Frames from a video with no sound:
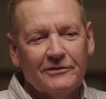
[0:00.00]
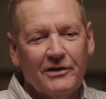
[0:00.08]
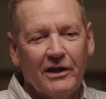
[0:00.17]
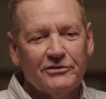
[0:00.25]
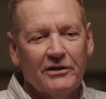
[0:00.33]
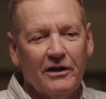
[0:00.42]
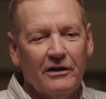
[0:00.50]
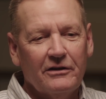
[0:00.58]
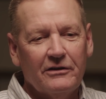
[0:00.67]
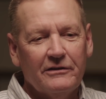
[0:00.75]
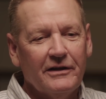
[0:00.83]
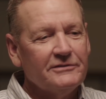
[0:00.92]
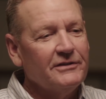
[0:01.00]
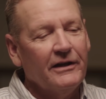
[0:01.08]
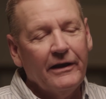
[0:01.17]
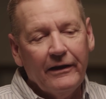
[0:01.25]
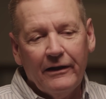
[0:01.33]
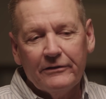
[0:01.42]
catcher got hurt, and I said,
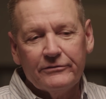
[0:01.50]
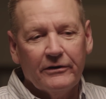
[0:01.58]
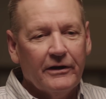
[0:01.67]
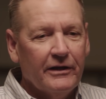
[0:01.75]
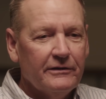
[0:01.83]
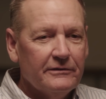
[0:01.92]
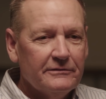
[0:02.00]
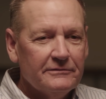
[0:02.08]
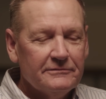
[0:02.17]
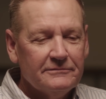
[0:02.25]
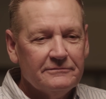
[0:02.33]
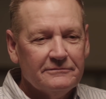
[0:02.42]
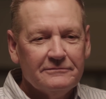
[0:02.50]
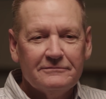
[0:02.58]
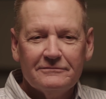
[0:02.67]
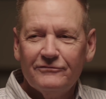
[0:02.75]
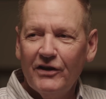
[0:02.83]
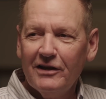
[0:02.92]
hey, I'll try it.
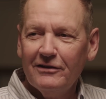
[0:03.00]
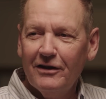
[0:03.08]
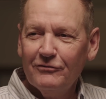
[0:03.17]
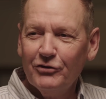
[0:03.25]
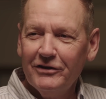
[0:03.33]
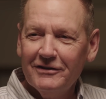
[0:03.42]
Fell in love with it.